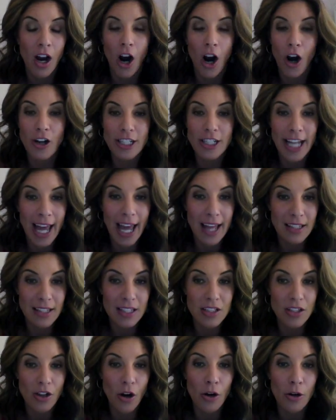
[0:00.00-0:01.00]
Our
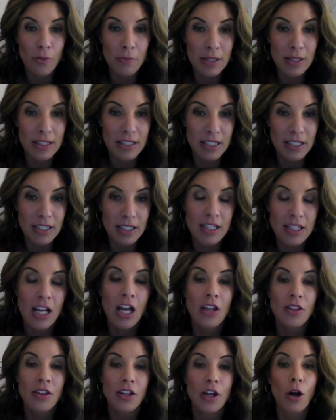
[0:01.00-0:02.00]
talents, our abilities
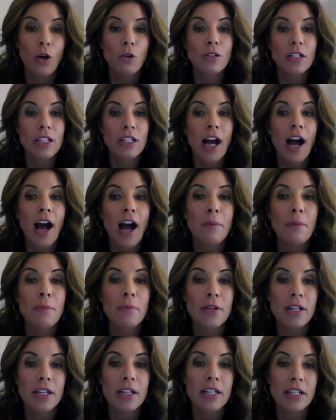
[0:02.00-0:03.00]
that only God
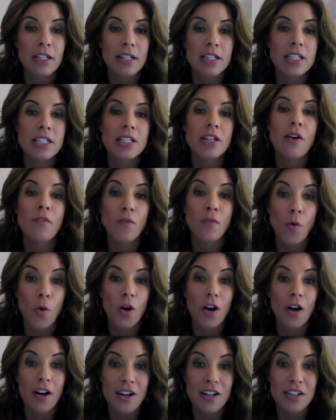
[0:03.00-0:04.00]
put in us
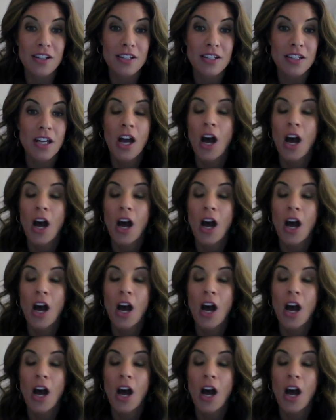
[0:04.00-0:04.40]
for us.